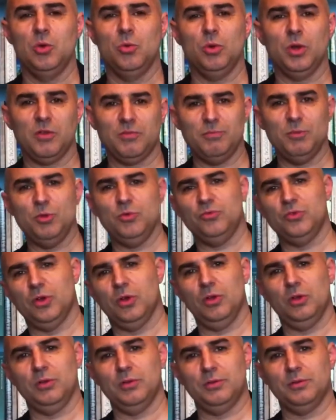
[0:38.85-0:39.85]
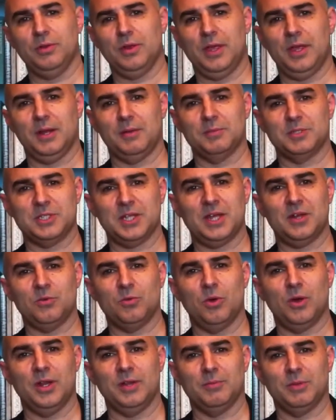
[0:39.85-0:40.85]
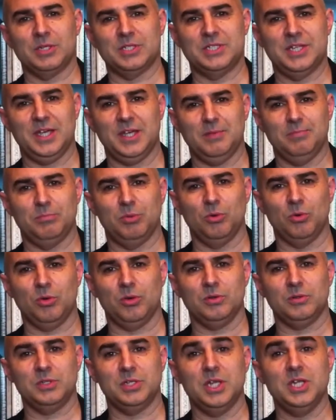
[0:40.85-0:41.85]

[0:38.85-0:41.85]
Well, I've moved on and I've started writing my second book,